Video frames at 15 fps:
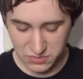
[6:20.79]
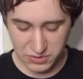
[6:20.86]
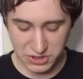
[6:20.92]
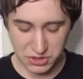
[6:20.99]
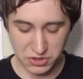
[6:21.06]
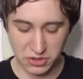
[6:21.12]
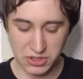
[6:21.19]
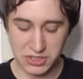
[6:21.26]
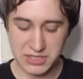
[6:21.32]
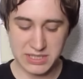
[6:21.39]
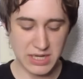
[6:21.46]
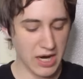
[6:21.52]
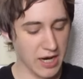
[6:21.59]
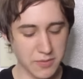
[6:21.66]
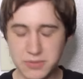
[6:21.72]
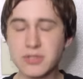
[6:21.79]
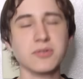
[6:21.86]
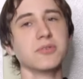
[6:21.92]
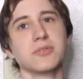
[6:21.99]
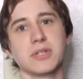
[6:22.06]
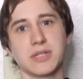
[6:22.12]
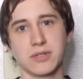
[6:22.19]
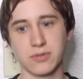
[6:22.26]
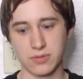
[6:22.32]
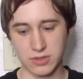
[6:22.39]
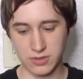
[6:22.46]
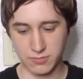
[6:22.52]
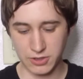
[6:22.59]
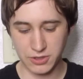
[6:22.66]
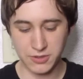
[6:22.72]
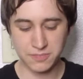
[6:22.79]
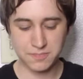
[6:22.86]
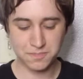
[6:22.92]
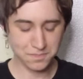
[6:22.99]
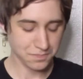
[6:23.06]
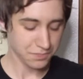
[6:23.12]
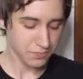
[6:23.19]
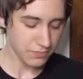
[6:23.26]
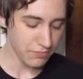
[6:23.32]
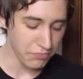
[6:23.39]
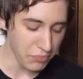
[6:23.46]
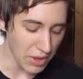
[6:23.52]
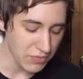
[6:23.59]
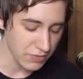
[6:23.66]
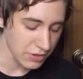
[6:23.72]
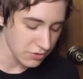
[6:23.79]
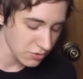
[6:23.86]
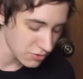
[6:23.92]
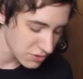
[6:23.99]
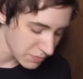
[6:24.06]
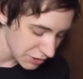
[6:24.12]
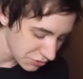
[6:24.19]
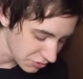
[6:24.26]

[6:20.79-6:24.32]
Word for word: which looks absolutely adorable, there goes my